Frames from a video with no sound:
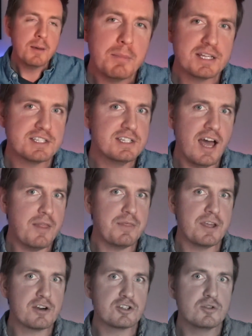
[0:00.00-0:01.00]
but it's not
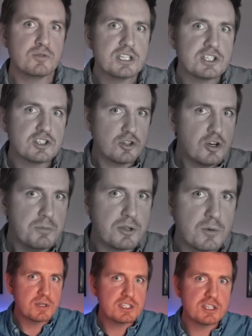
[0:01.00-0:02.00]
there to disturb
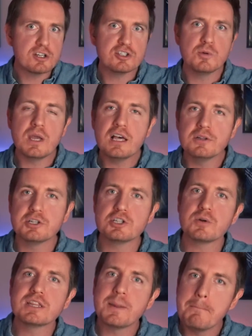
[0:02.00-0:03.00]
you, it's there to
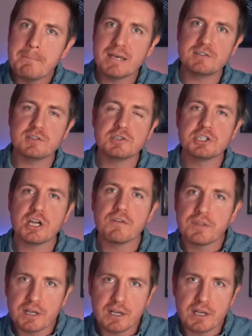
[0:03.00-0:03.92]
illustrate the message of the